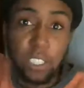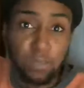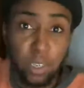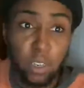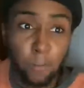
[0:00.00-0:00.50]

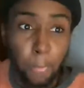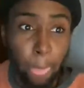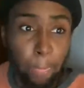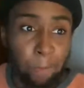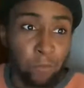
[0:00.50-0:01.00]
spinning
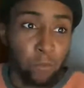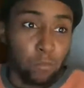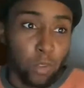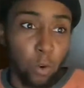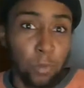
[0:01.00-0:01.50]

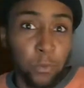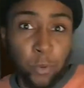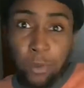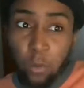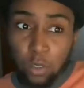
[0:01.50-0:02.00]
on my
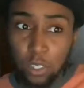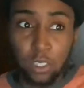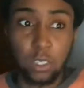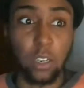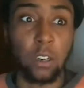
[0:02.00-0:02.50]
three by one ten
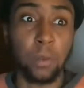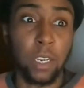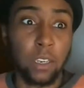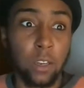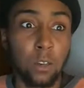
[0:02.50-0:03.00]
setup, and
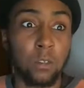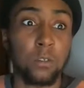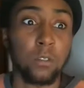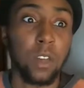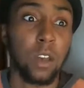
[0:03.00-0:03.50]
I
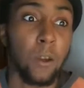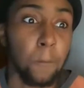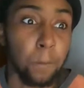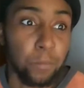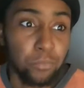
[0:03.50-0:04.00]
love
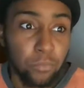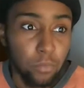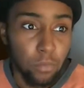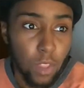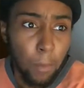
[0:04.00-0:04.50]
um,
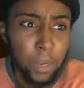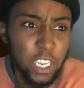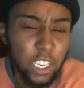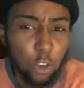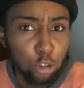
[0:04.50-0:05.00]

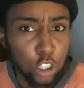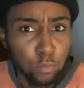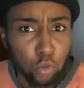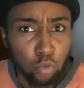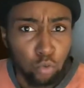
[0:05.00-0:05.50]
making it look
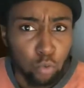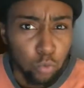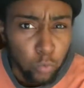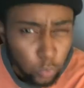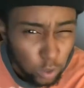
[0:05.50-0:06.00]

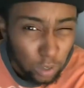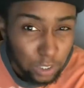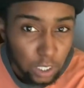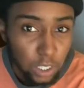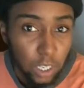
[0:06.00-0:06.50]
smooth. You know what I'm
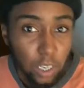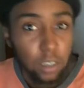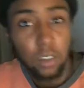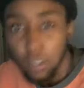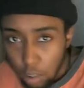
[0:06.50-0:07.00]
saying?
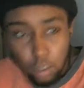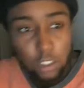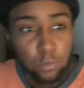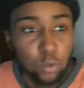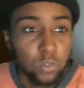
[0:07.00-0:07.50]
Like
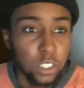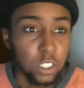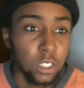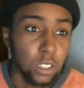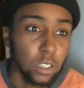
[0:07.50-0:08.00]
smooth as
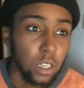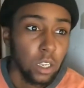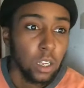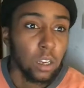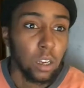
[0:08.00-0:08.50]
shit.
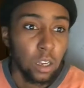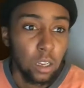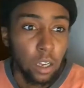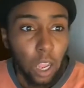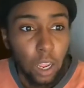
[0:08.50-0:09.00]

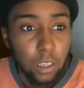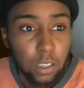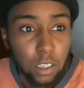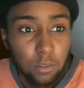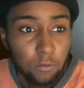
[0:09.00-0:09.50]
Uh, I
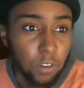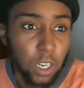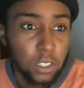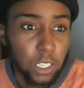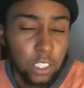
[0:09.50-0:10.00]
didn't
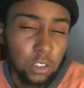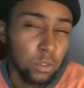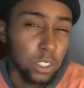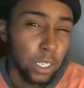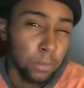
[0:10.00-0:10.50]
find that I could do
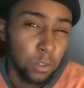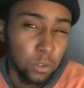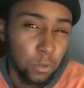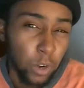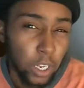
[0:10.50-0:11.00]
the same thing on
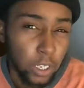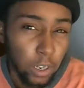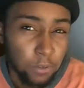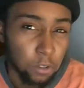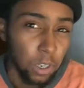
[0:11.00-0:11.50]
a 480.
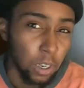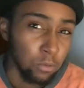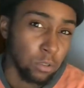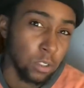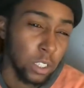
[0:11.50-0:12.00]
I felt I
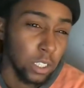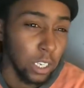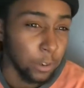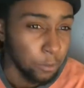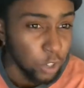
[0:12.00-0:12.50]
was getting a
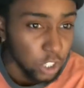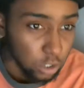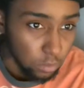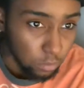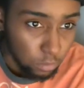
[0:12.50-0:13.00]
lot of
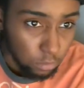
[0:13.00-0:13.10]
friction.